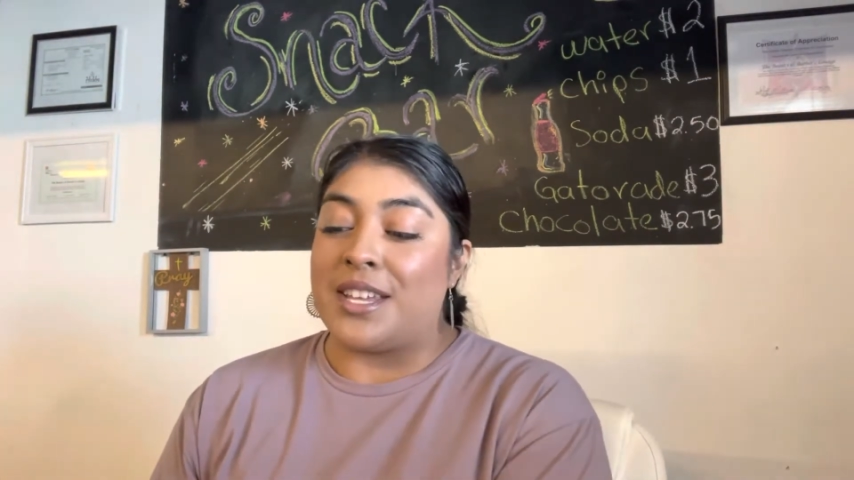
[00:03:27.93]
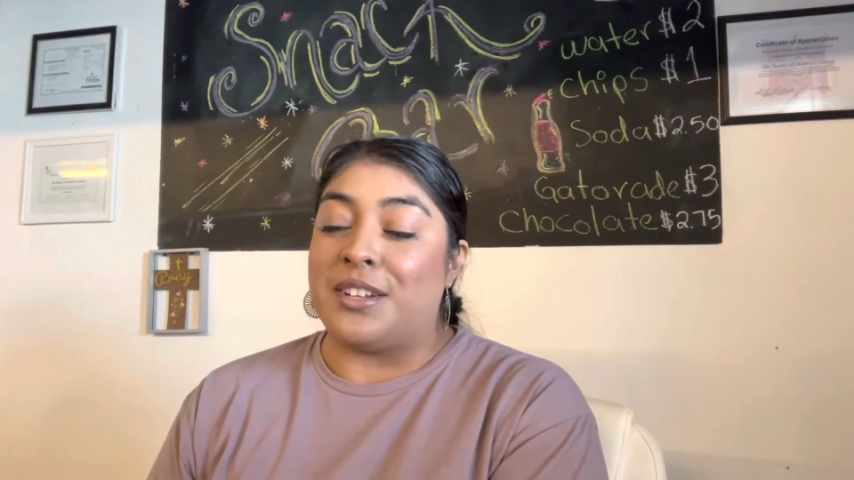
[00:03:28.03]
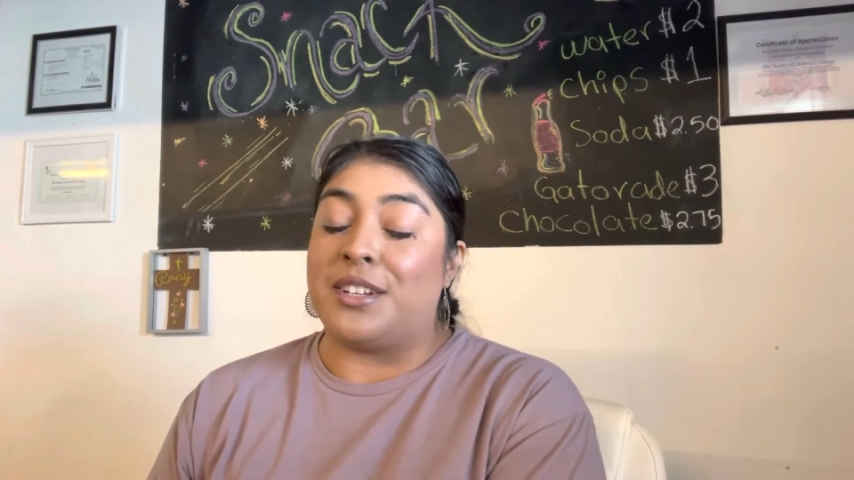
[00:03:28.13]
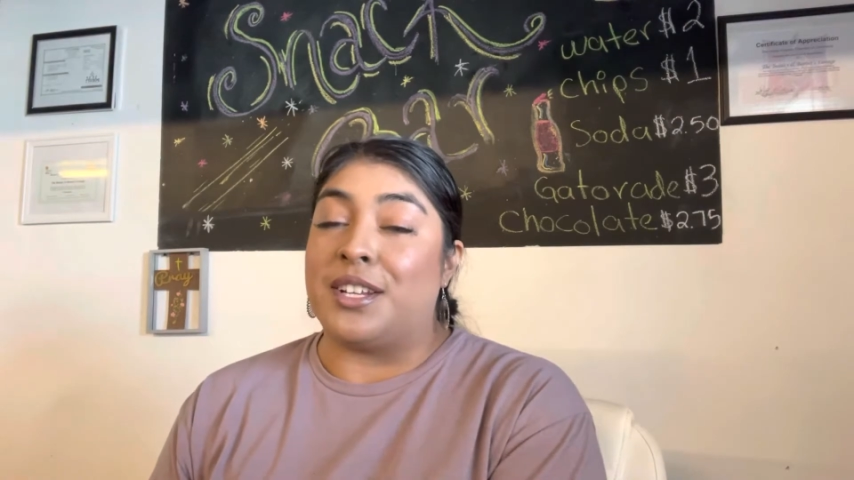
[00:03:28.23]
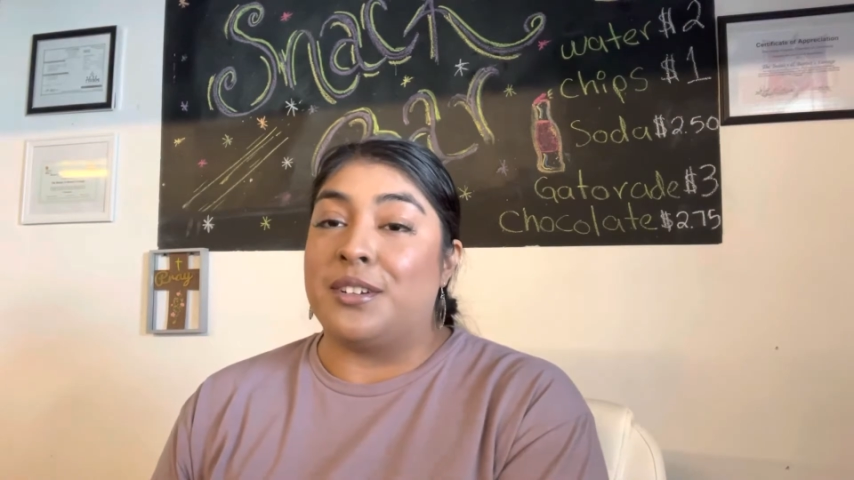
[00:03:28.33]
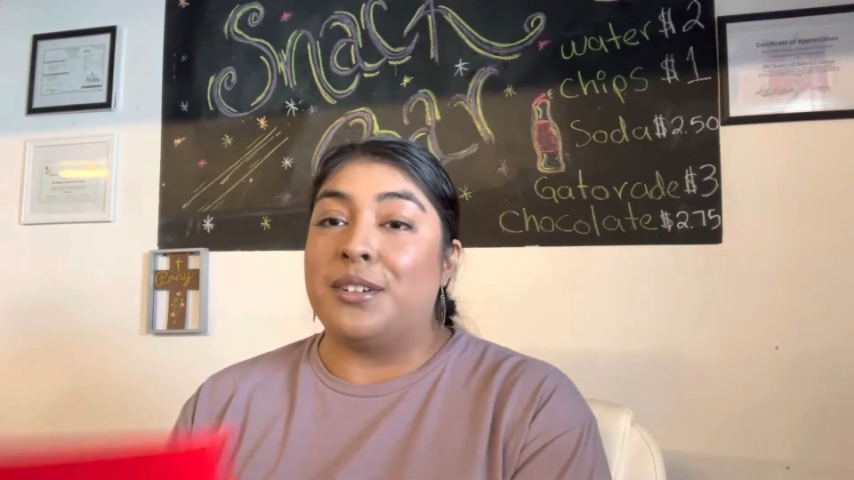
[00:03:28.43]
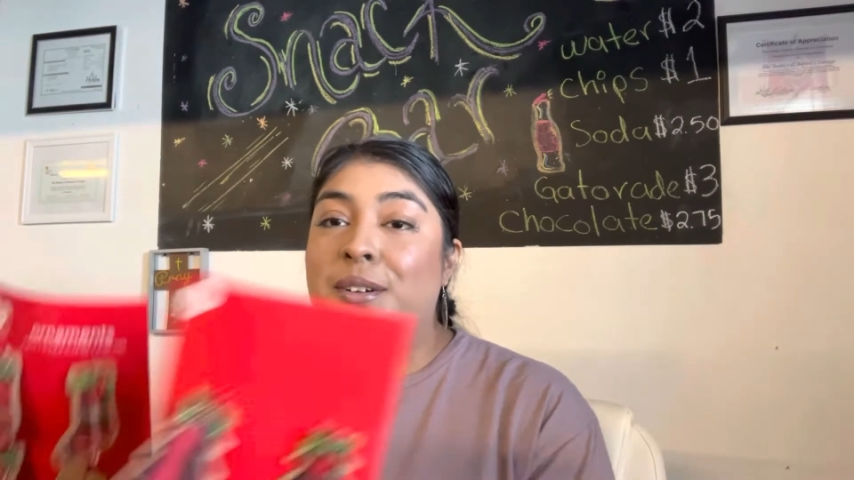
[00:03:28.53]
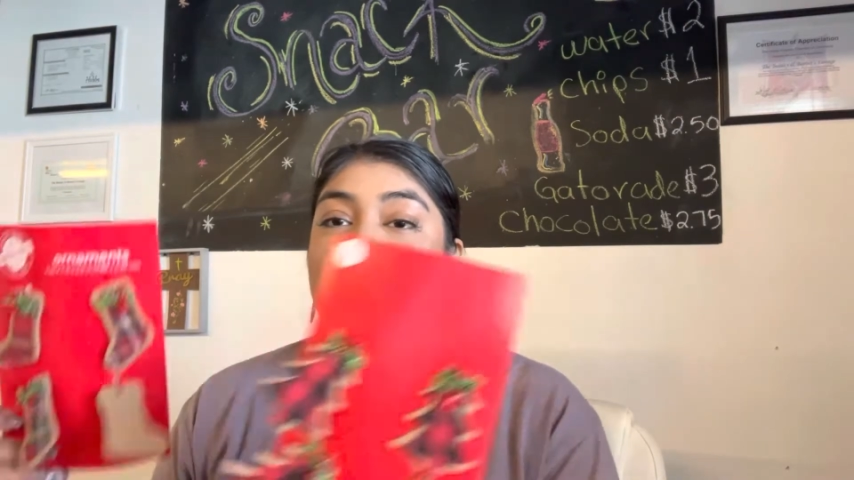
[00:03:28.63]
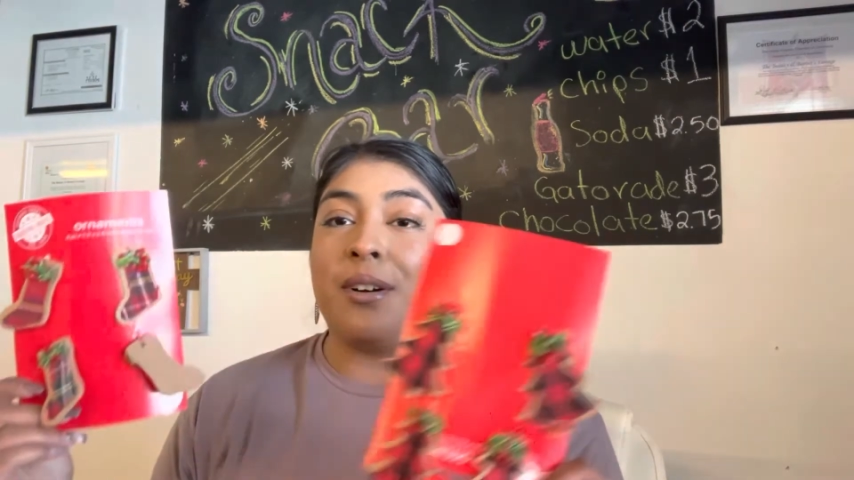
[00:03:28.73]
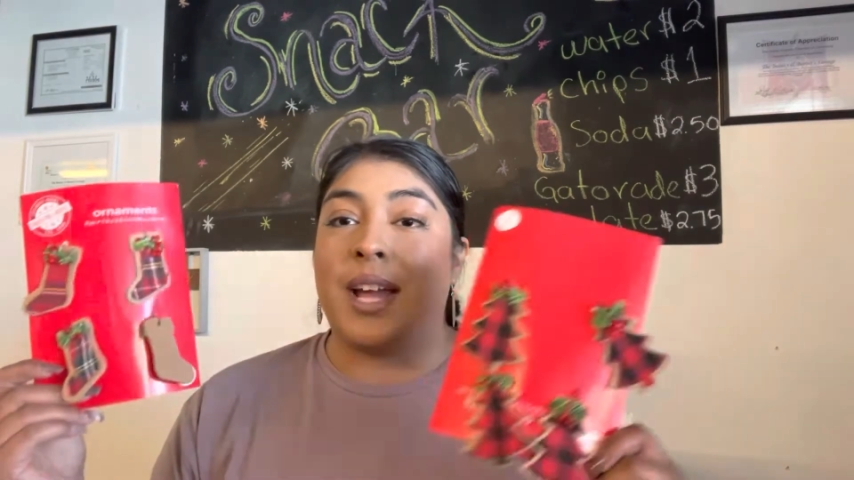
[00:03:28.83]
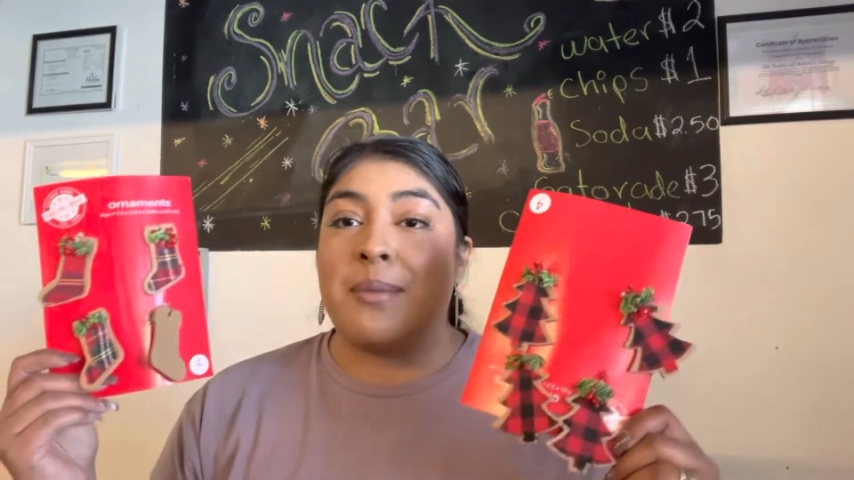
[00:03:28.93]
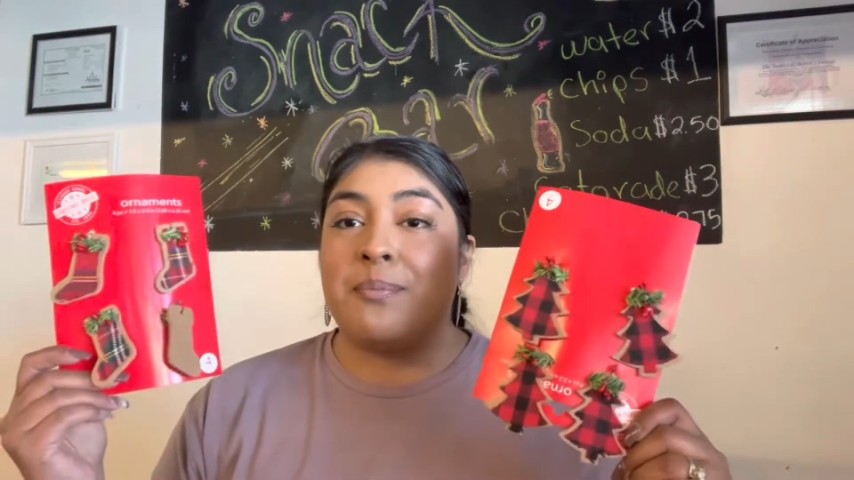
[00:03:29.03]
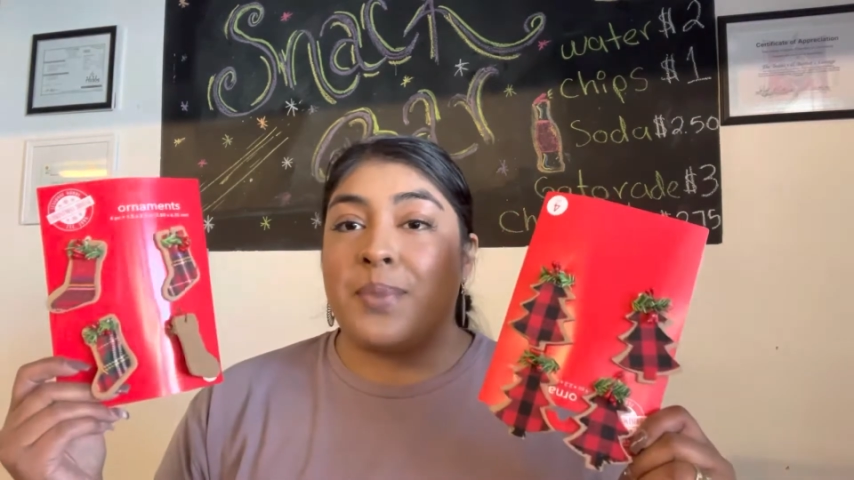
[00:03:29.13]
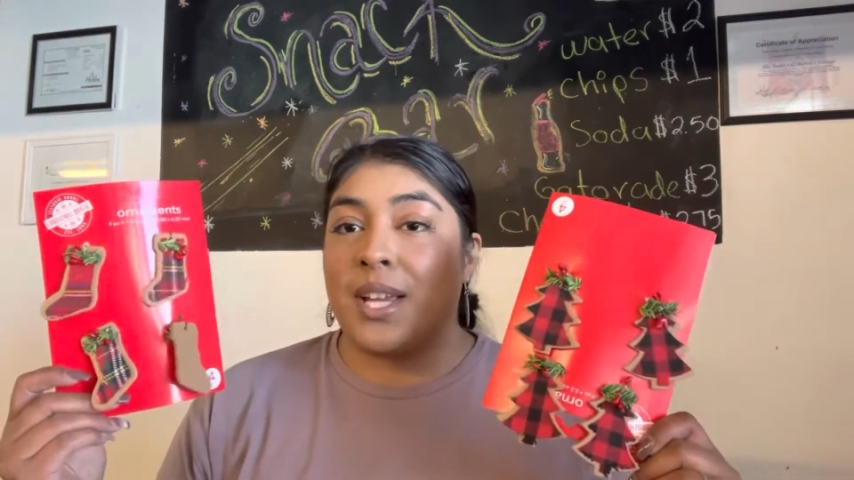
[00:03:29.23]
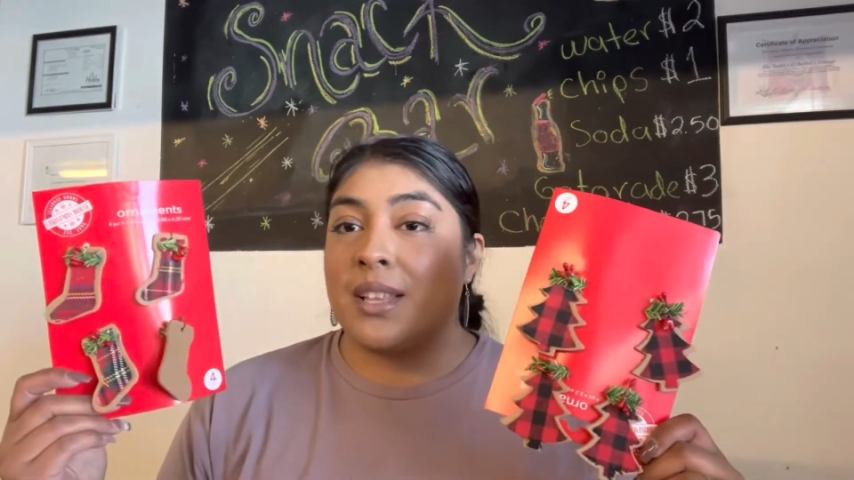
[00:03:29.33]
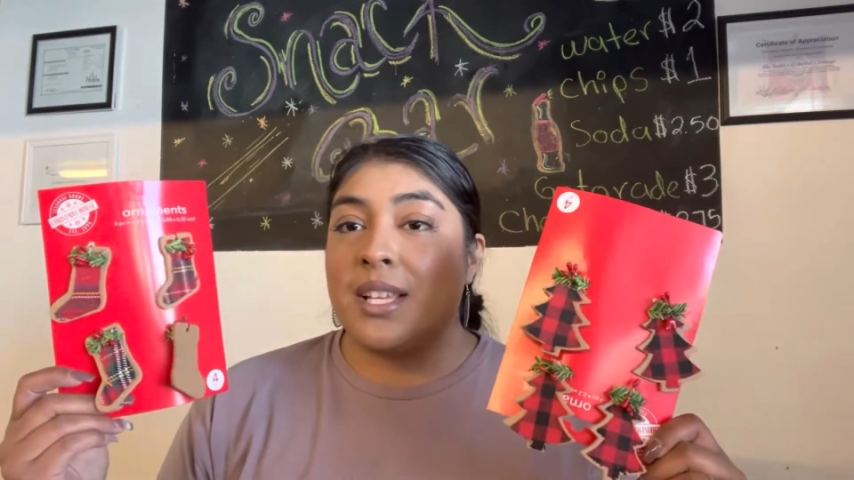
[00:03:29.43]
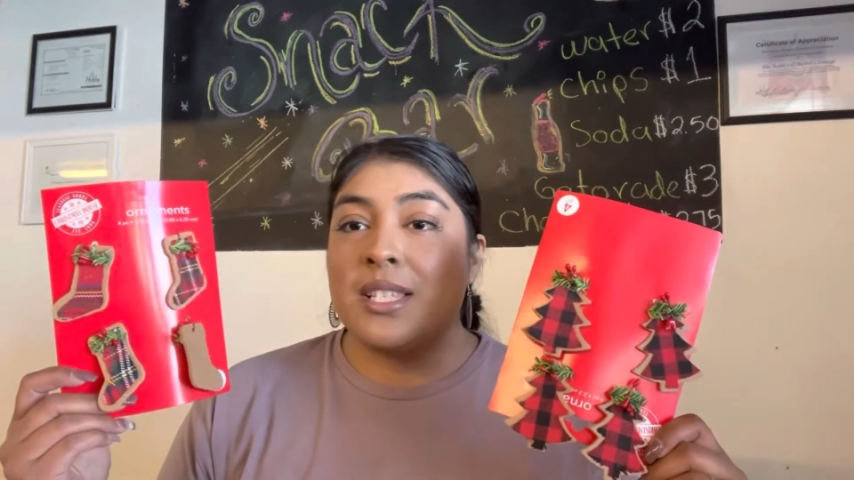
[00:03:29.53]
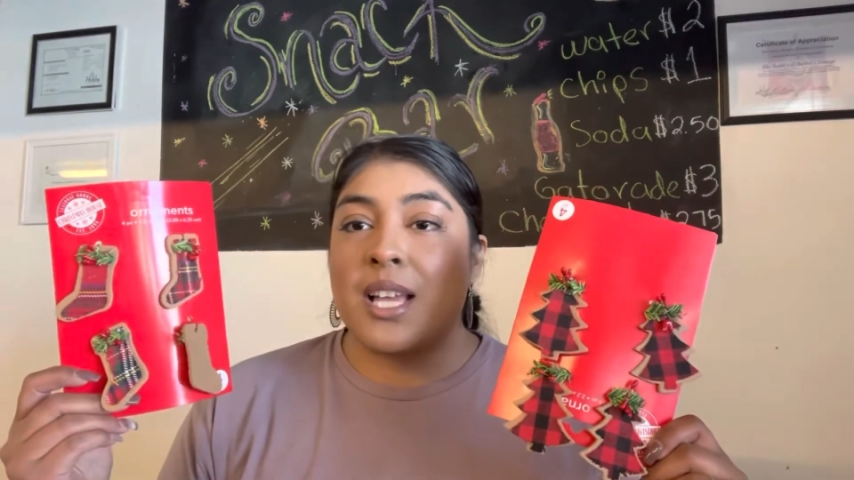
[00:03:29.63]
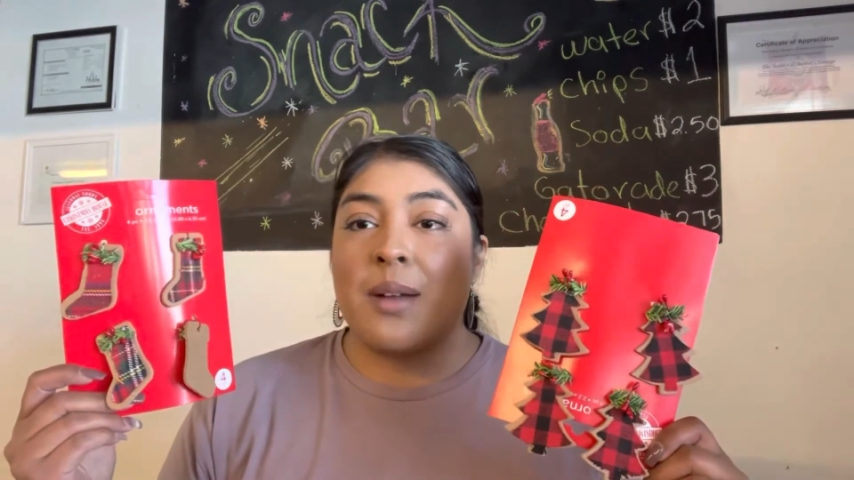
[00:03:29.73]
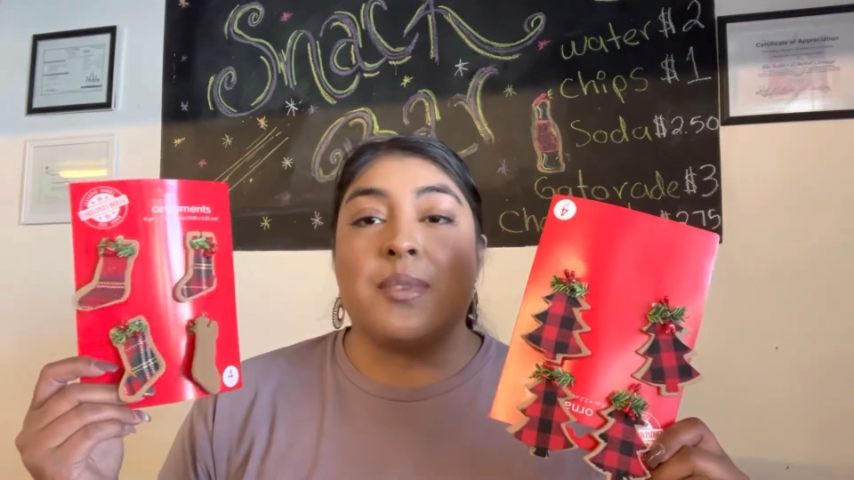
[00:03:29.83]
you need to go and pick
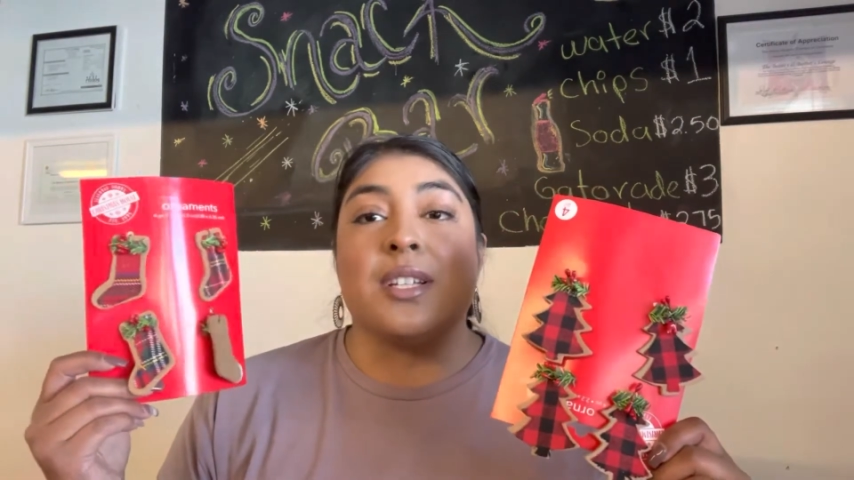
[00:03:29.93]
this up.